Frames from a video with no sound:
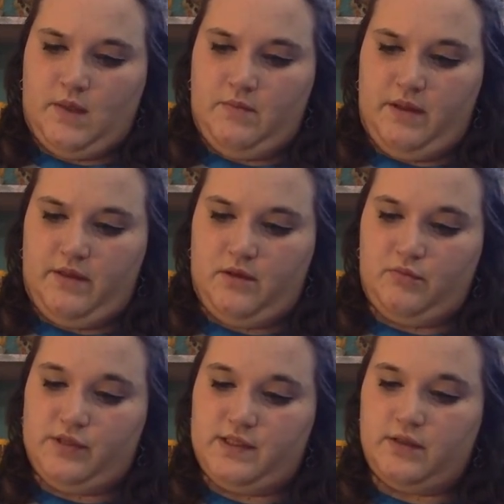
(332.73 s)
My thumb
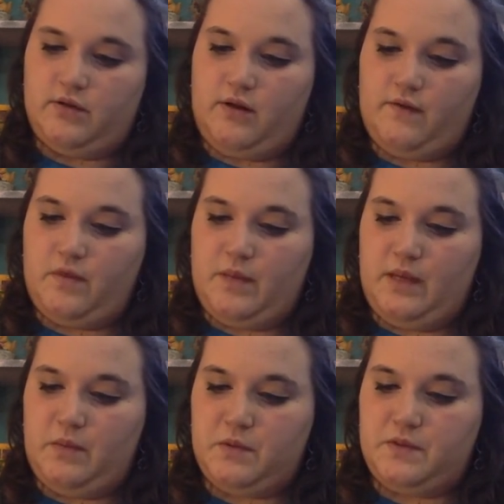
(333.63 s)
was a little off the
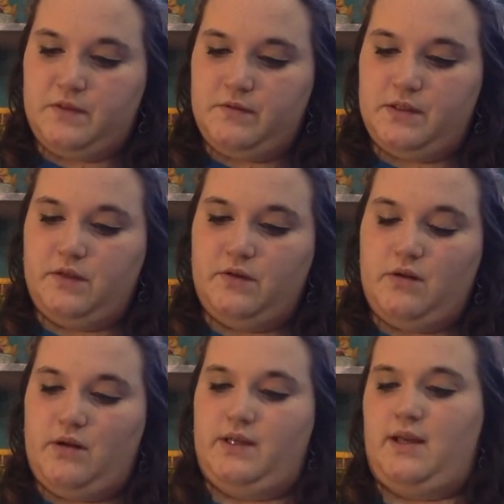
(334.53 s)
paper, so it was a little
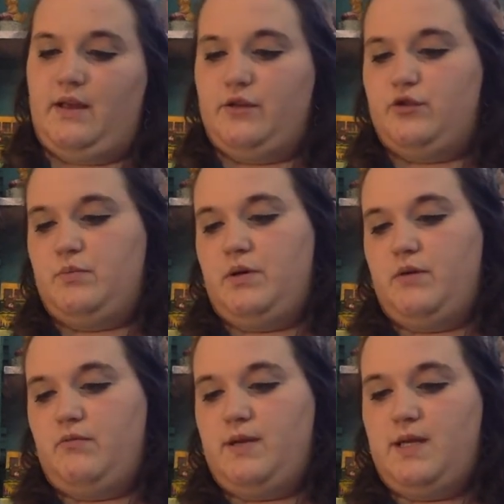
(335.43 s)
on edge, but
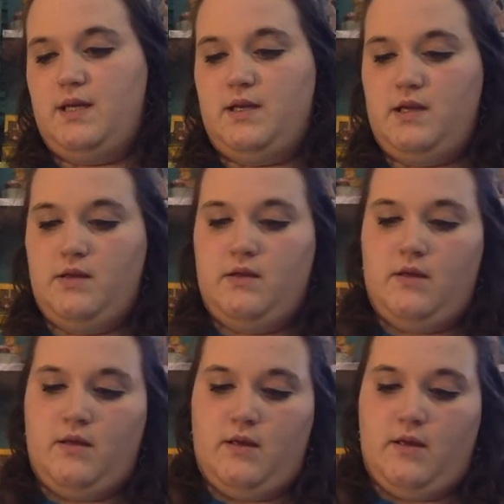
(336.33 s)
we
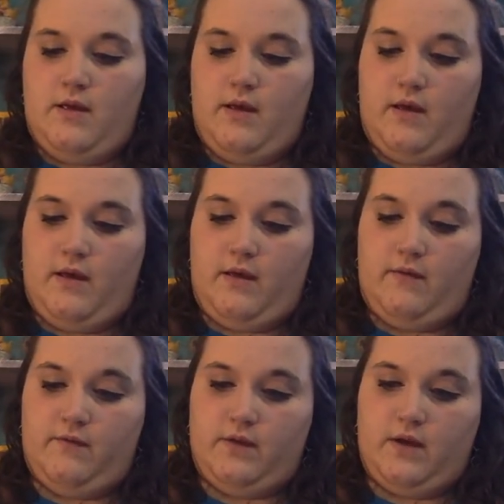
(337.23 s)
have
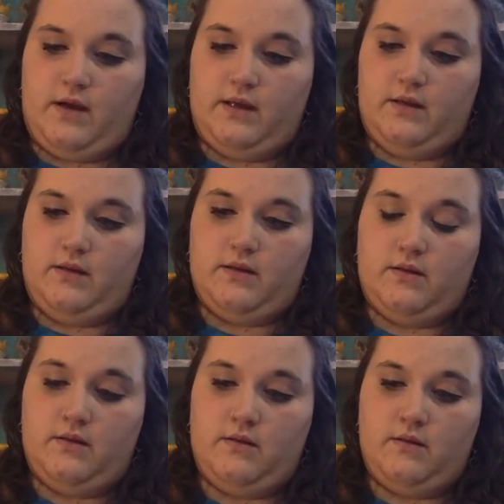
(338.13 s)
got,
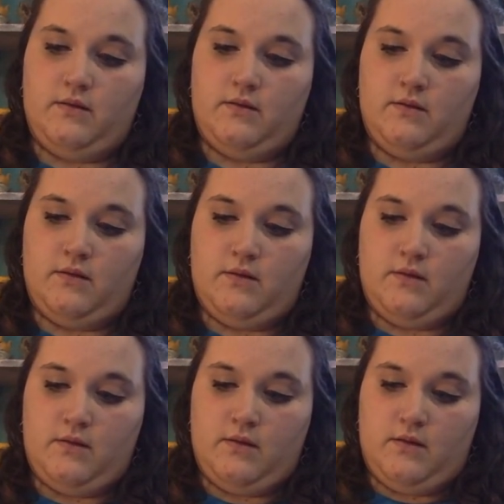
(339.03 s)

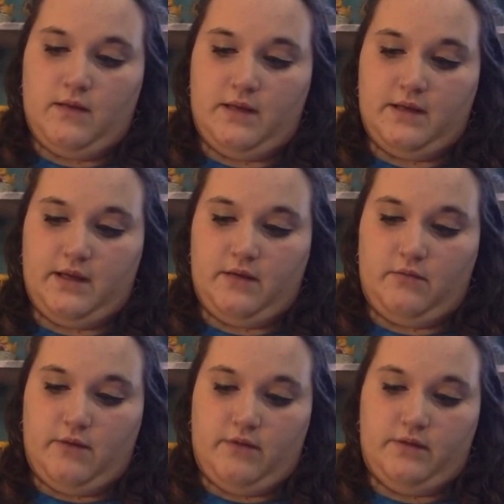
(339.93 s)
I kind of
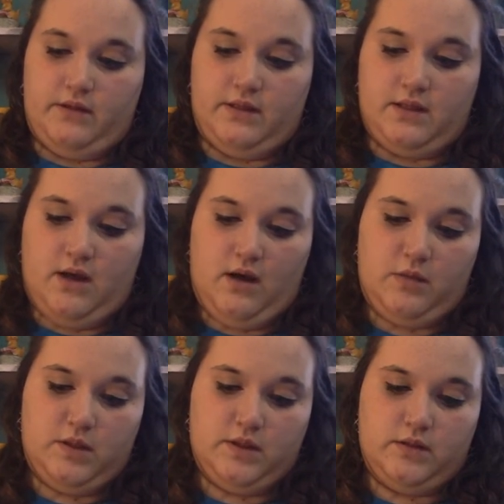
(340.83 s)
rounded the top a
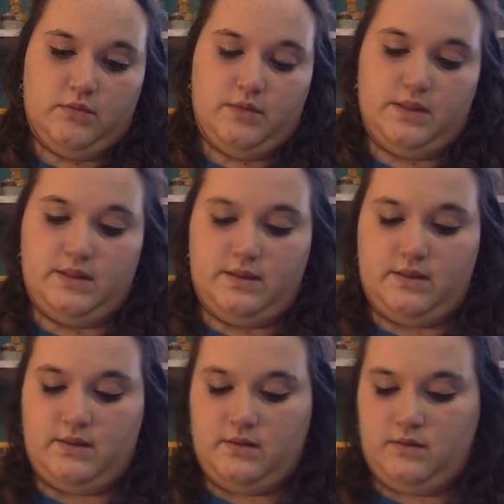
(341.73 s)
little bit,